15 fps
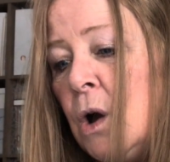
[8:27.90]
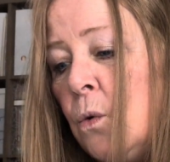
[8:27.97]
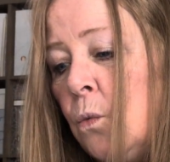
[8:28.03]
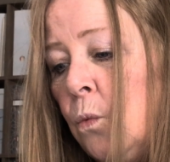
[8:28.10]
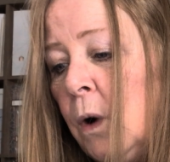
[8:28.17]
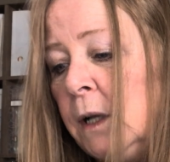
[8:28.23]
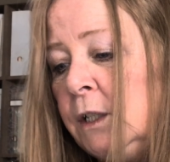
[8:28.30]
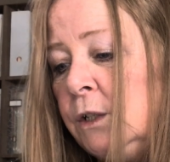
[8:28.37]

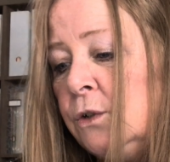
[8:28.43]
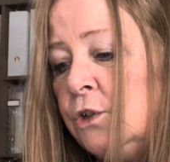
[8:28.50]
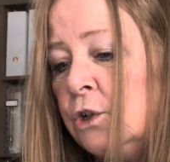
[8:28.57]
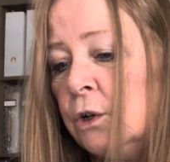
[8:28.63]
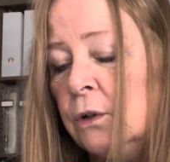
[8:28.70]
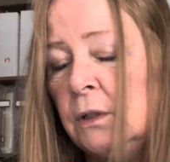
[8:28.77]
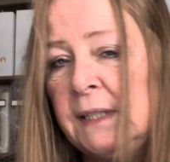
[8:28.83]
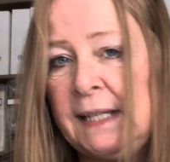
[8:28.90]
What you
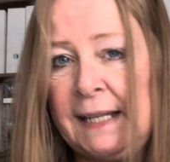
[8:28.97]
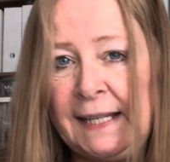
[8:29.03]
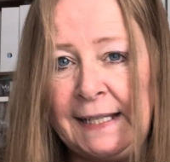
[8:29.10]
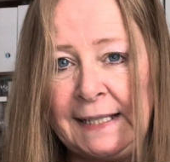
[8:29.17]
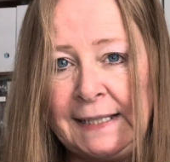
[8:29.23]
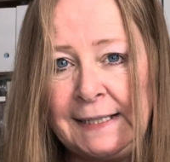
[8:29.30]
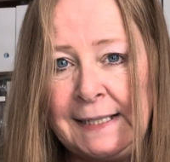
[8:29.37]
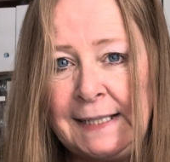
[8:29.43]
journal
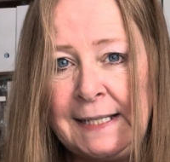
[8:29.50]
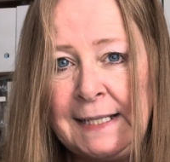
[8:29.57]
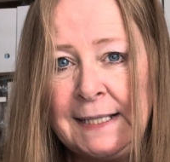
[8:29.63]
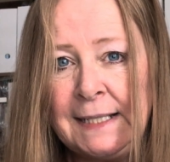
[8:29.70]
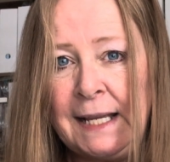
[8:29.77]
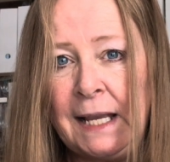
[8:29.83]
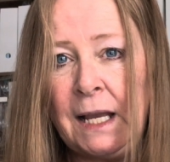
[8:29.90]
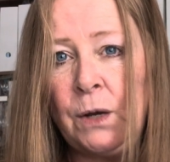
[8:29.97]
in?
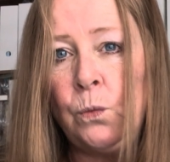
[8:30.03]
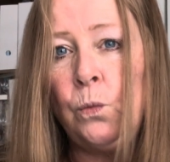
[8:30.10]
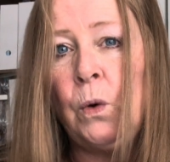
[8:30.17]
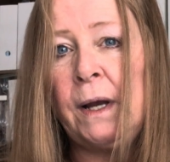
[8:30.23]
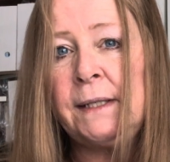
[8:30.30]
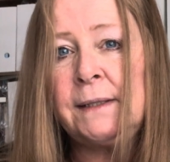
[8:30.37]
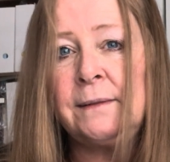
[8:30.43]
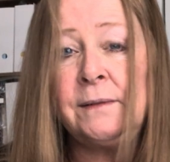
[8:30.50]

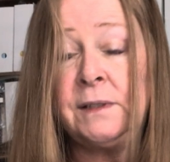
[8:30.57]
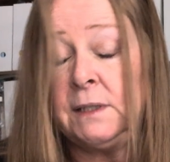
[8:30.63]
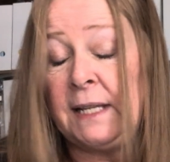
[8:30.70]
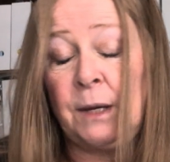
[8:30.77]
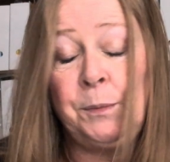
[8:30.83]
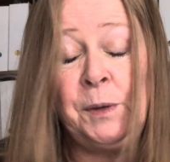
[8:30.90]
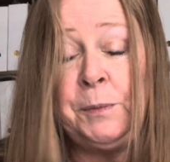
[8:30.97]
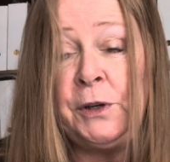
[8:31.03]

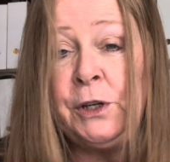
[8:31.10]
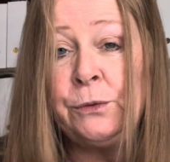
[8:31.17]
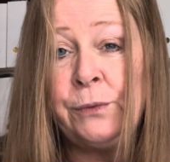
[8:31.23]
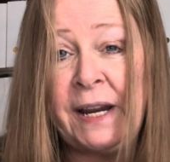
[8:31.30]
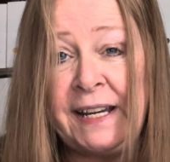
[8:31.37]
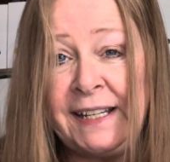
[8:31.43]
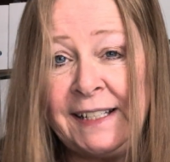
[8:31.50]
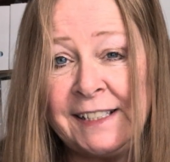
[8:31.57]
Tell me about your
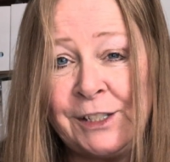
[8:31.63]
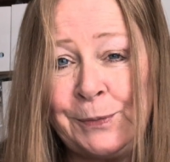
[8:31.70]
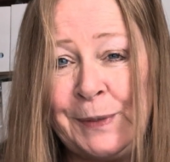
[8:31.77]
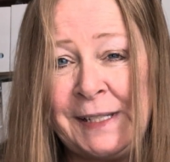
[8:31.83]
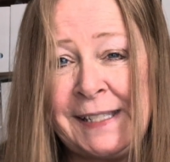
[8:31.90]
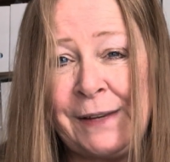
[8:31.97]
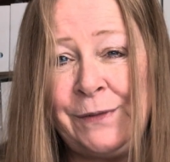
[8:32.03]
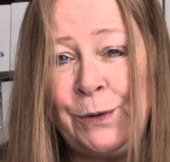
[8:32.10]
writing
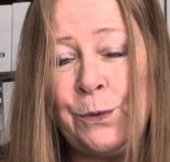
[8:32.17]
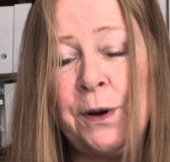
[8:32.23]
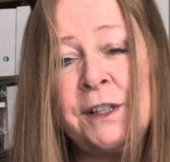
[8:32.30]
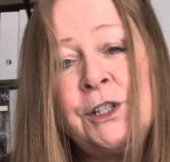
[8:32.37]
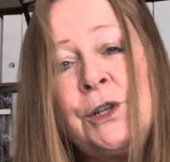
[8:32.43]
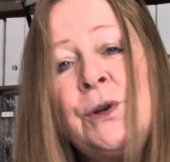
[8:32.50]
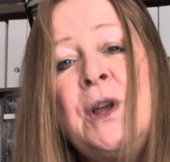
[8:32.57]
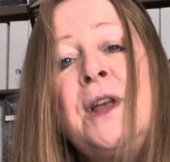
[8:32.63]
instruments if you
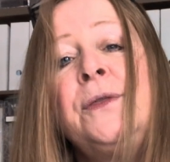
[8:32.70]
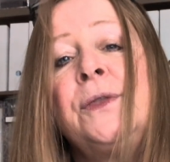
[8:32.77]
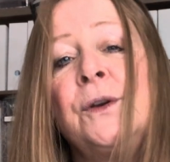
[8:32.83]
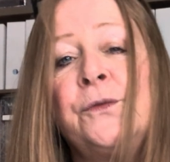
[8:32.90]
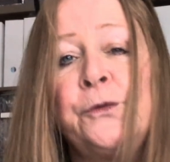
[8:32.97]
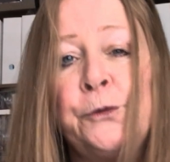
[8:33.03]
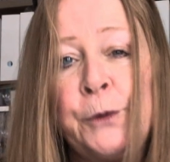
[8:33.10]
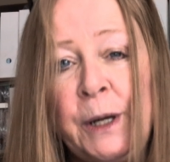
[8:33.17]
want to. The
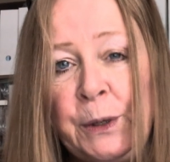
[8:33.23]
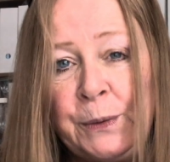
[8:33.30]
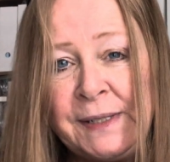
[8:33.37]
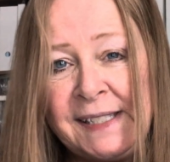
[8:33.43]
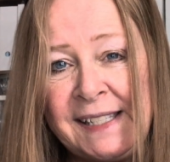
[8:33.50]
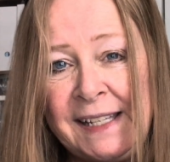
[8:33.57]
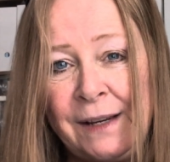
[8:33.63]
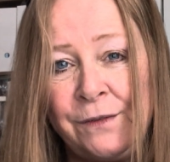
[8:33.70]

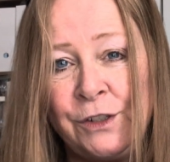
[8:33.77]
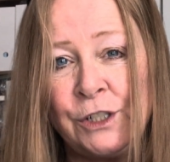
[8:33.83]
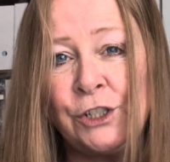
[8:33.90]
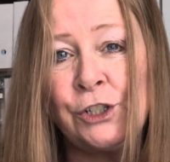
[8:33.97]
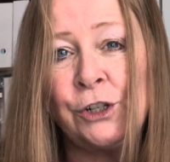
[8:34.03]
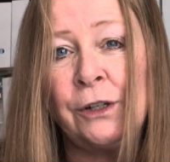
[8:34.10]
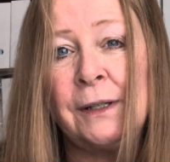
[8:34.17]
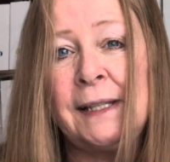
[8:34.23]
frequency of your
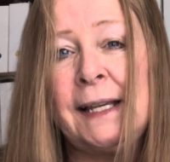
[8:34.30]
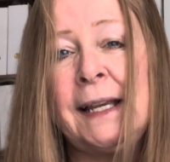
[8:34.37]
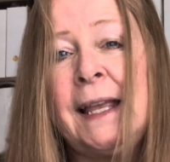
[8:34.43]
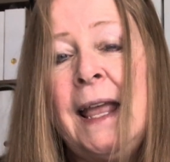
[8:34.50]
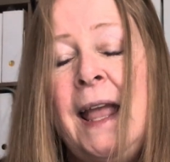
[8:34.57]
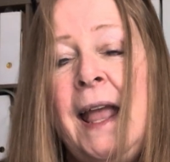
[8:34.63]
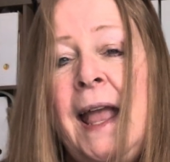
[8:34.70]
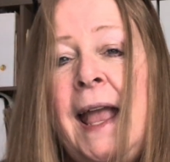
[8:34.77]
journaling,
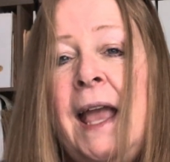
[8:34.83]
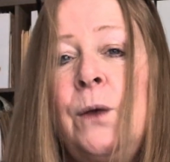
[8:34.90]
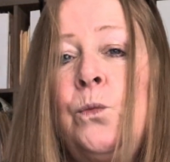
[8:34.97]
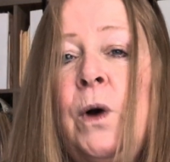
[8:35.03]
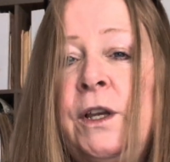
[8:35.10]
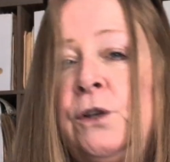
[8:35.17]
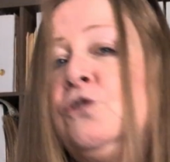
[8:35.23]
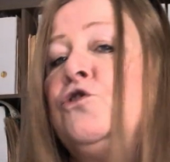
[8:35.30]
and
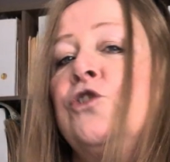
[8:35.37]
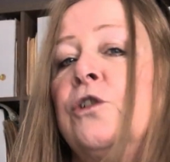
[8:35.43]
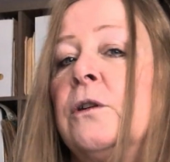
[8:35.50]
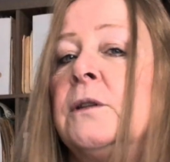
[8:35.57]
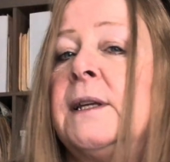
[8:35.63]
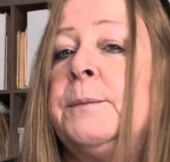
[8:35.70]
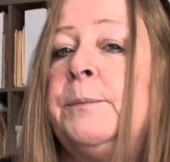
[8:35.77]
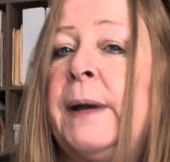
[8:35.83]
what you
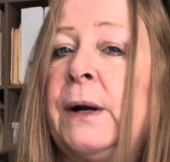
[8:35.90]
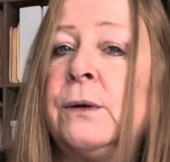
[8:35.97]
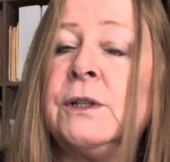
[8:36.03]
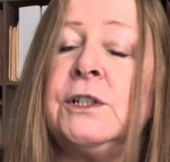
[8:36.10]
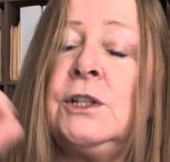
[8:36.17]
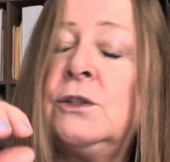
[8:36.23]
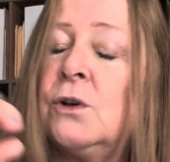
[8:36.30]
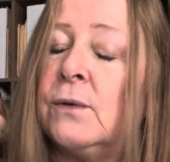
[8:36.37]
journal about.
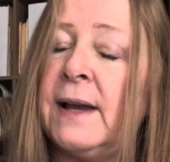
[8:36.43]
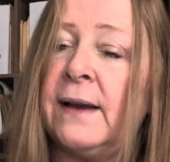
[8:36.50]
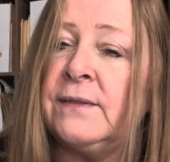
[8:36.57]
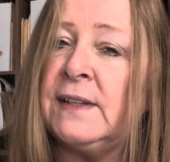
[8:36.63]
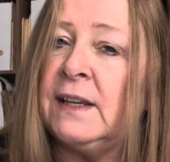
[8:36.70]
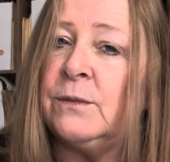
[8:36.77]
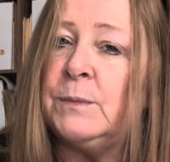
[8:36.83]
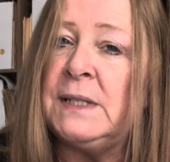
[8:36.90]
You don't have
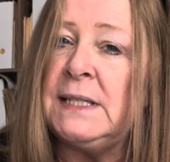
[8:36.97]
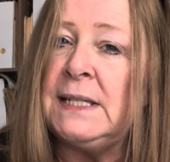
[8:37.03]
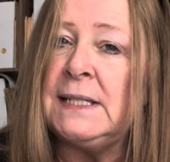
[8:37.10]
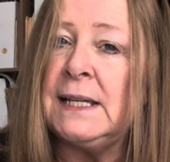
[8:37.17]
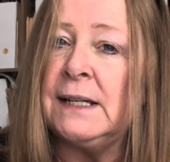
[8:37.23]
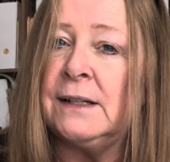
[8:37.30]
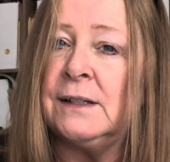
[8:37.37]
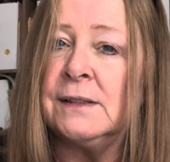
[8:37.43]
to give me
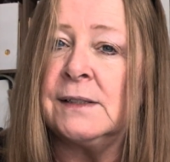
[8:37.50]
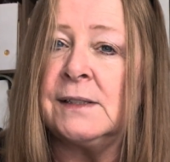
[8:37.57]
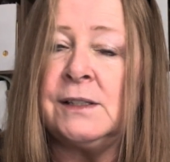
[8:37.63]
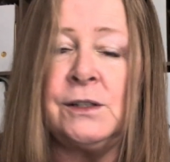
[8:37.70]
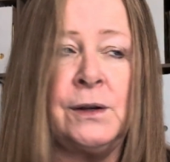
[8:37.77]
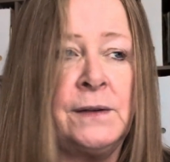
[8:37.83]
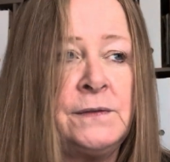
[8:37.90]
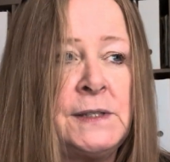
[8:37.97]
details. You
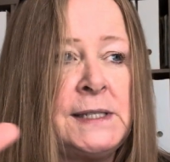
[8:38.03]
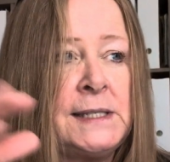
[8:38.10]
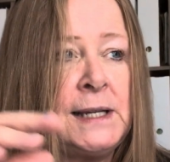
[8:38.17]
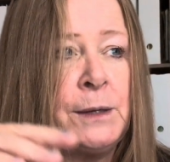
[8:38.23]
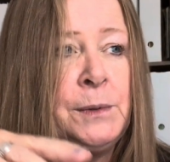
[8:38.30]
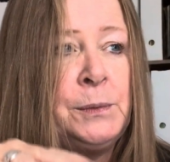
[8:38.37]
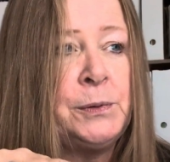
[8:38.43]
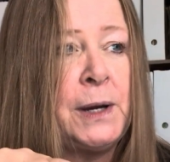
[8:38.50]
don't have to
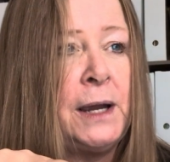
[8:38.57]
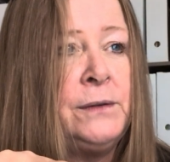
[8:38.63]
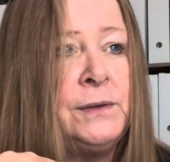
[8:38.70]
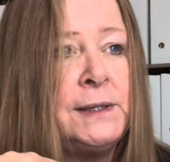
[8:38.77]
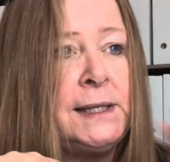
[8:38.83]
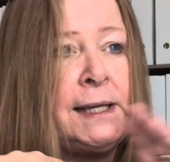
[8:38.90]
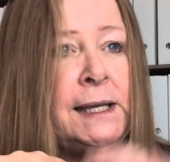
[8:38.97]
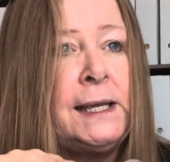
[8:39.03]
tell me
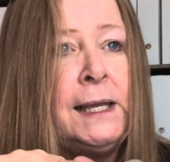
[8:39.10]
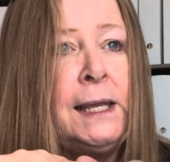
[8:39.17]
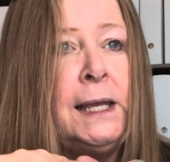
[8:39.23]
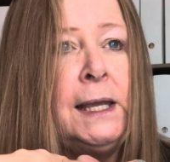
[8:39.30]
privately.